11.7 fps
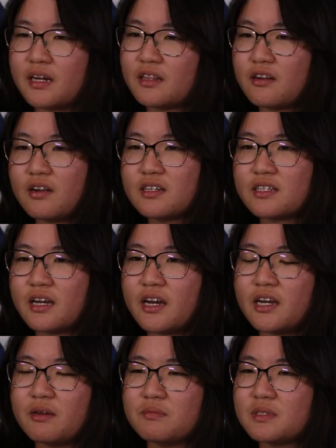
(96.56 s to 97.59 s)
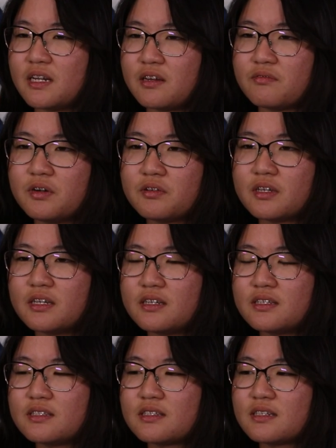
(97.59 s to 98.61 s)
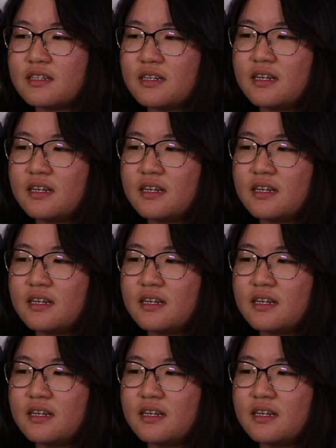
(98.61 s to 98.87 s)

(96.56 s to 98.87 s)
getting there on time, staying focused,